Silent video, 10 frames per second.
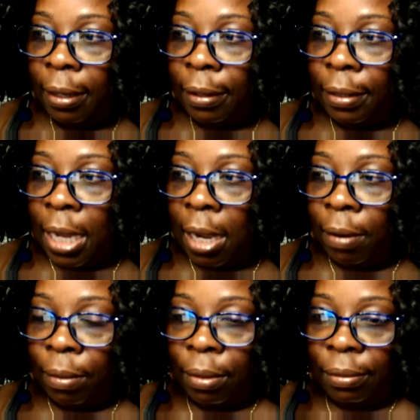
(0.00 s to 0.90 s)

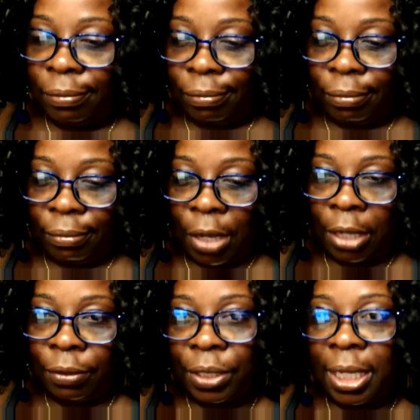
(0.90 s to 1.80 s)
Now,
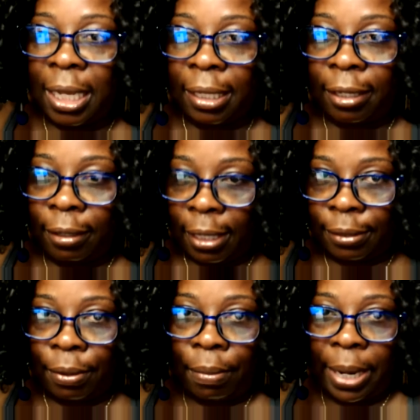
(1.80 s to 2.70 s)
understanding, let's
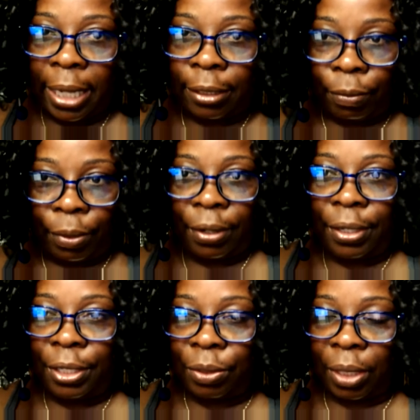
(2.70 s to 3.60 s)
go back to where
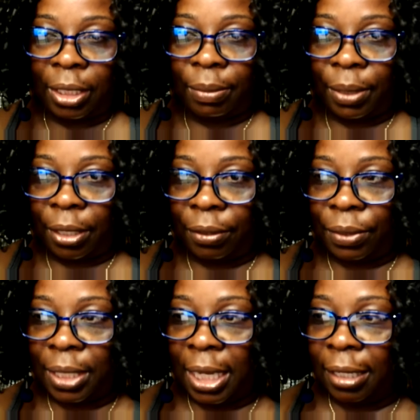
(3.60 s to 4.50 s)
he talks about
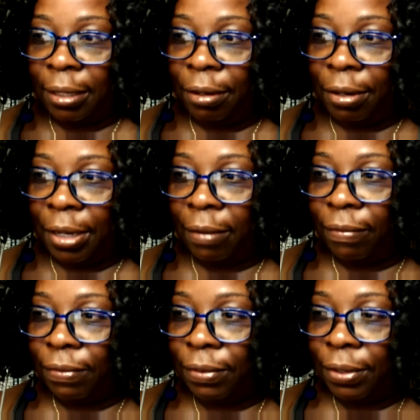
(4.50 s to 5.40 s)
understanding your
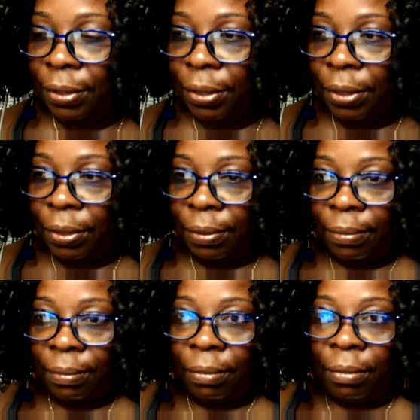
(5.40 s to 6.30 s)
gift.
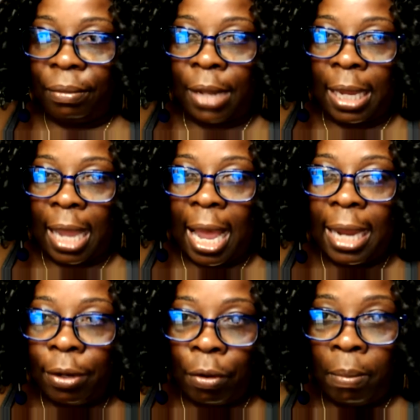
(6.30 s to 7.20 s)
Like,
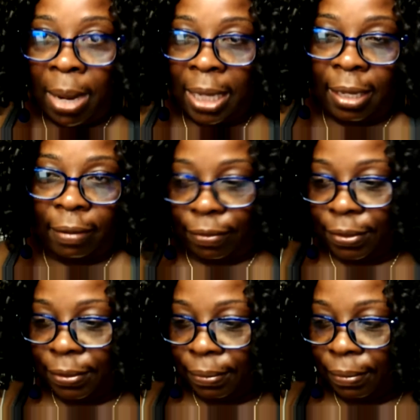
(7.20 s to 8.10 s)
I know my
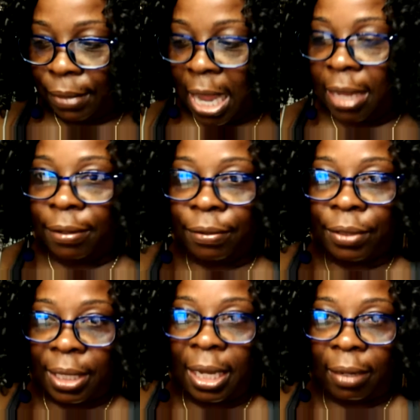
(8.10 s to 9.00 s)
gifts, I
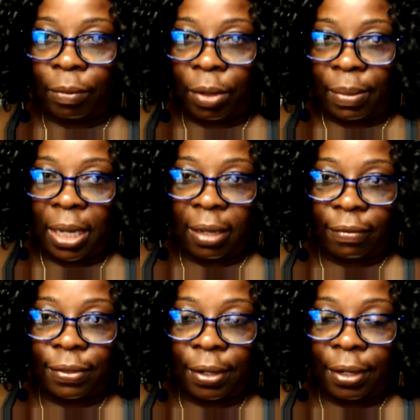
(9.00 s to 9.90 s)
understand what my
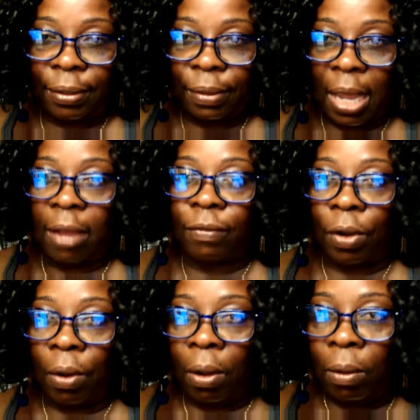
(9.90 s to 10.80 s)
gifts are. I've
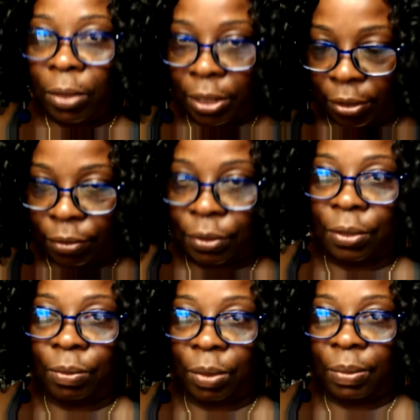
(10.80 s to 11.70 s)
always
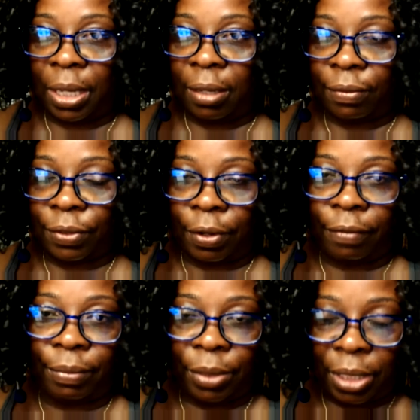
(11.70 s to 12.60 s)
understood what my gifts are
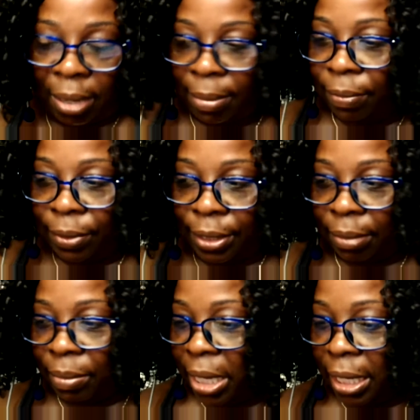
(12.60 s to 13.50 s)
from the time I was
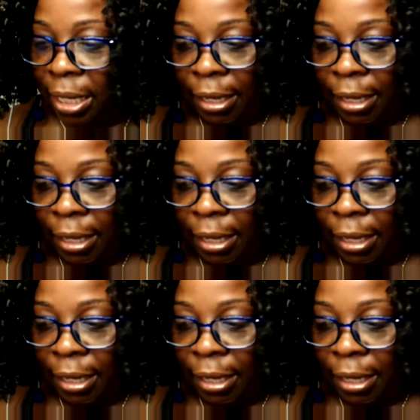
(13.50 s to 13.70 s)
in my,